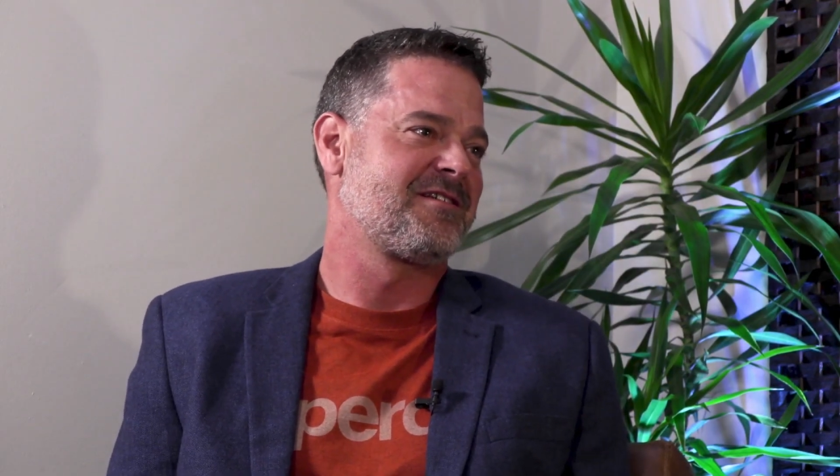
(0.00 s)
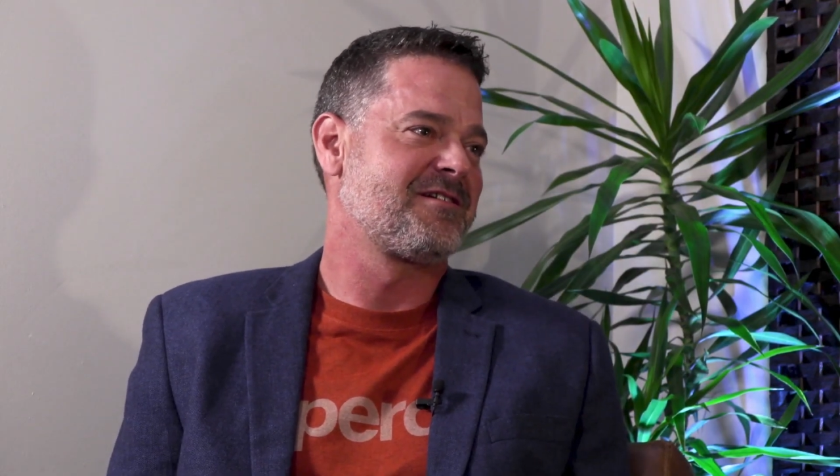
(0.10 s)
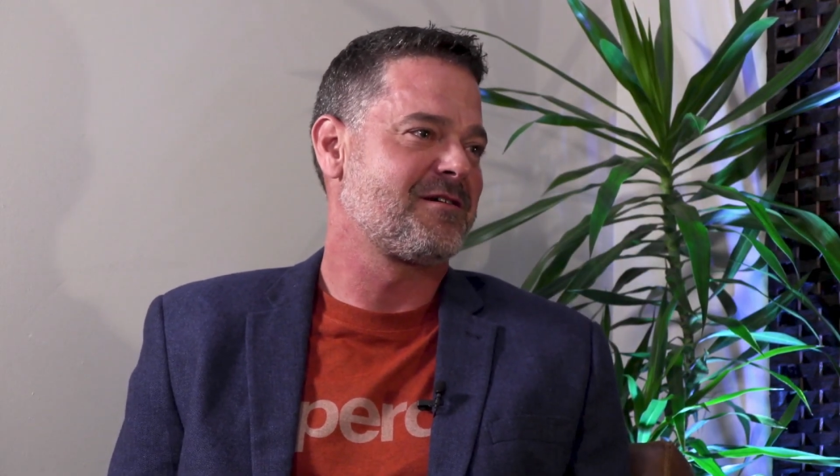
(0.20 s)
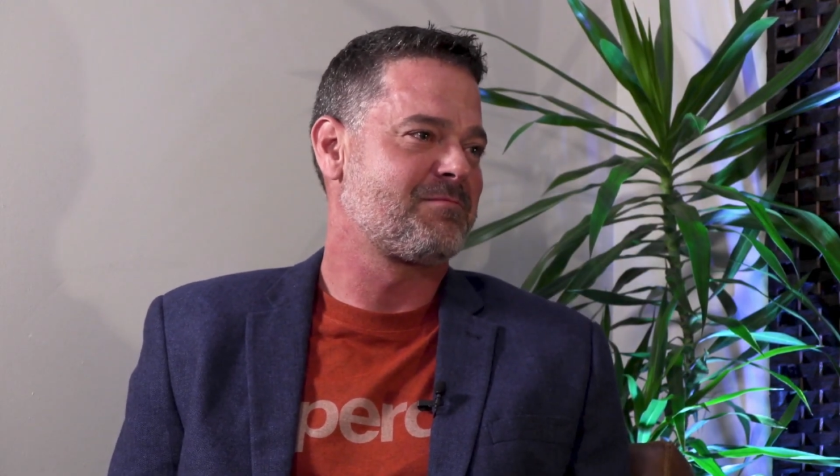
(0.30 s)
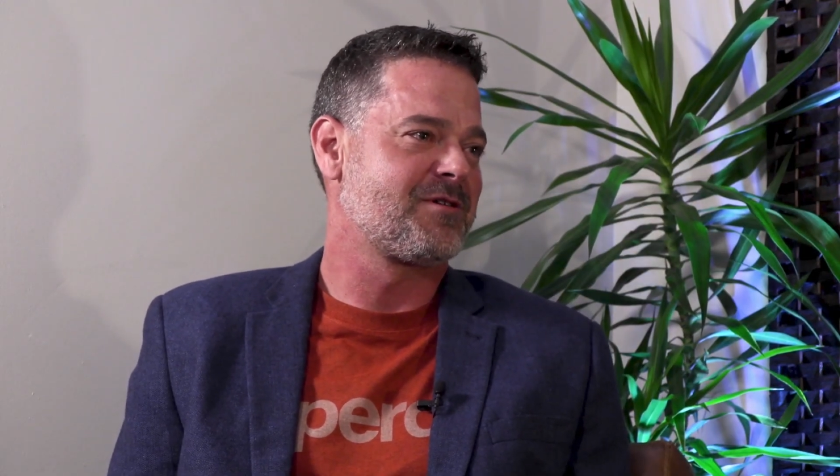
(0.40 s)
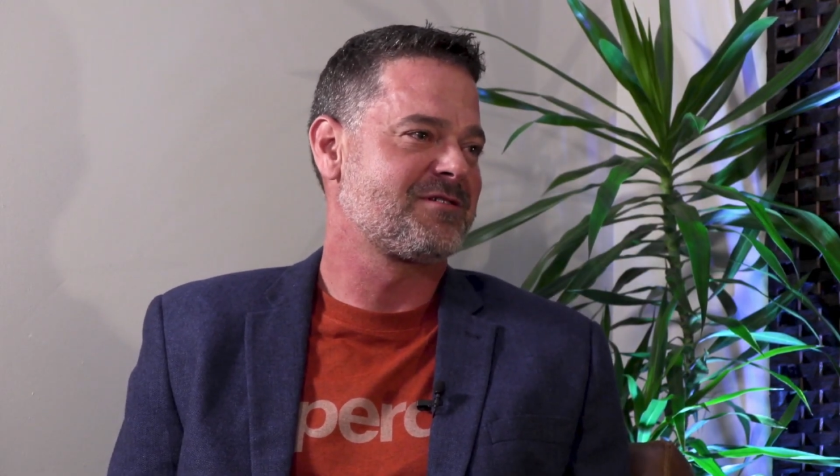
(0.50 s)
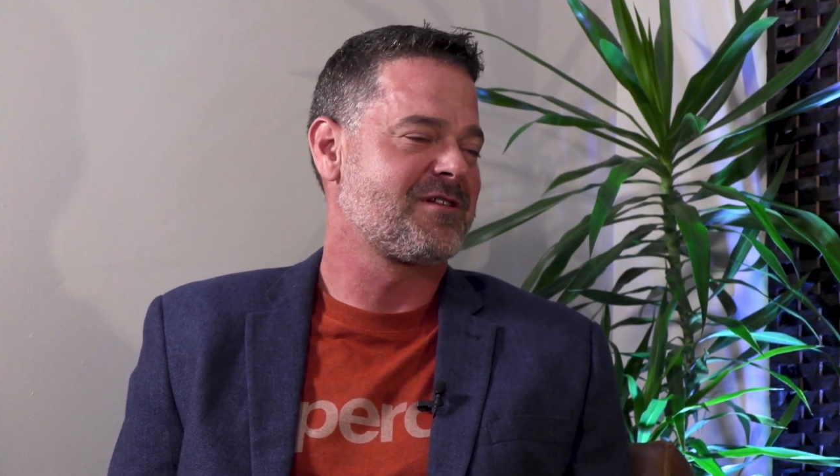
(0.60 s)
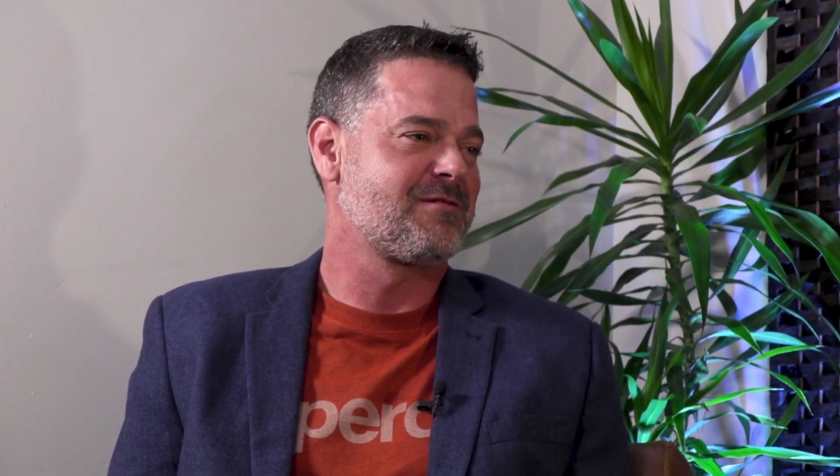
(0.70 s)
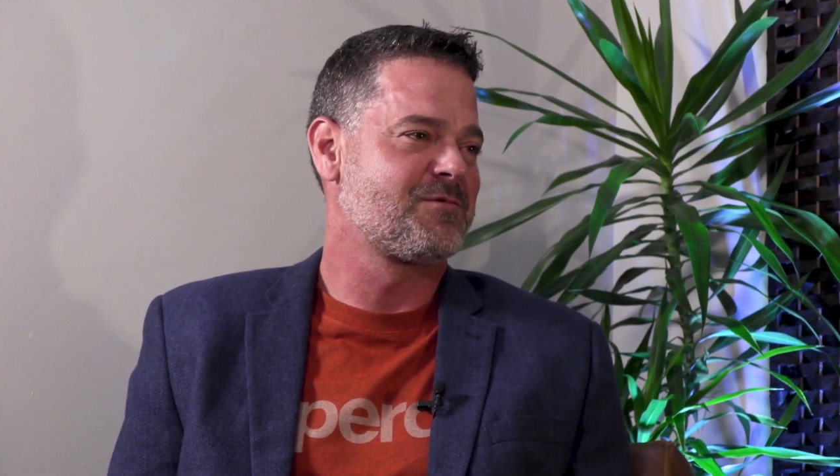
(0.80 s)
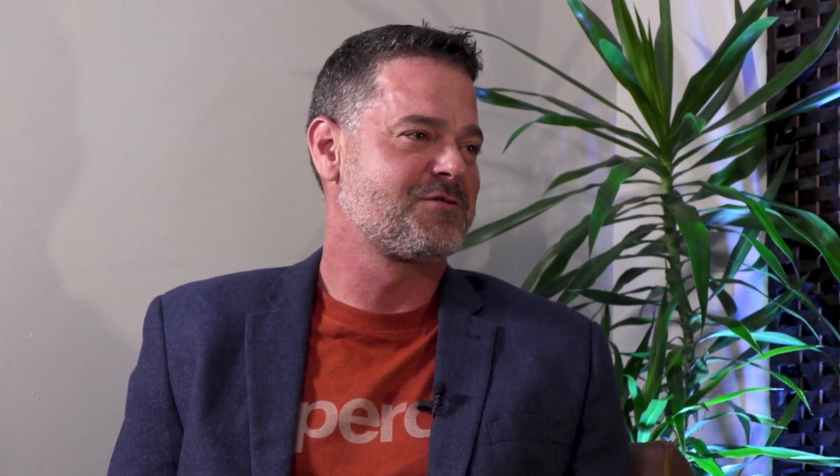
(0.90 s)
ended up at
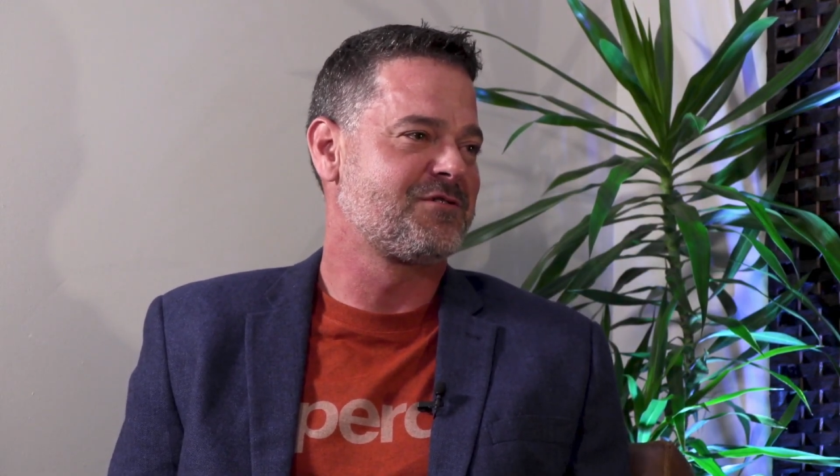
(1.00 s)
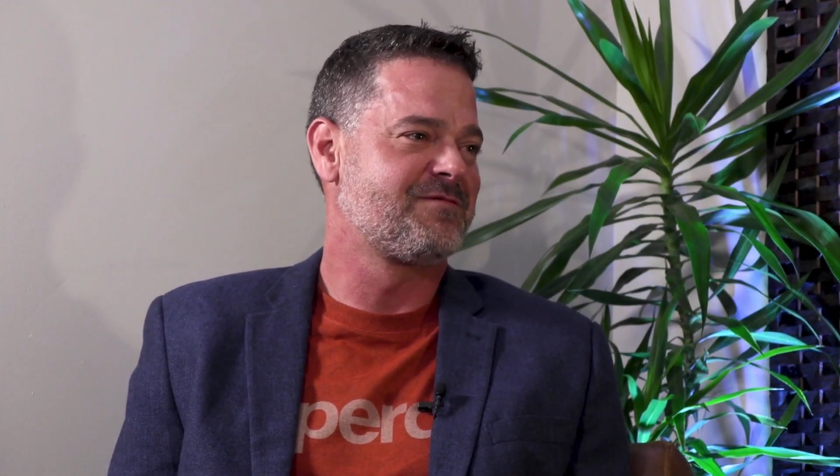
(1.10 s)
Stellenbosch